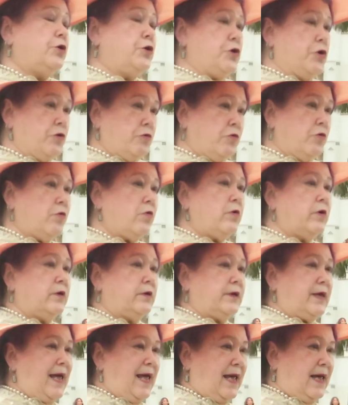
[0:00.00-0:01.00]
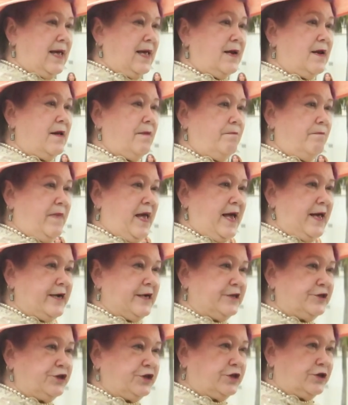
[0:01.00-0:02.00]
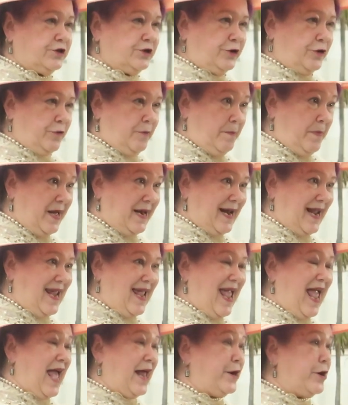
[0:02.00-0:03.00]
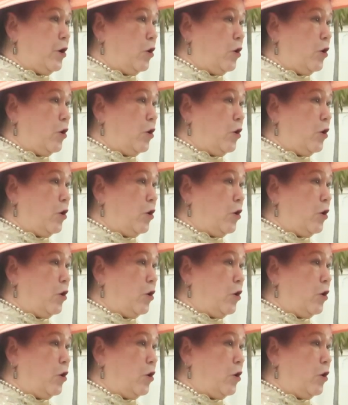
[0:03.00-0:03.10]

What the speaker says: you can manage your money and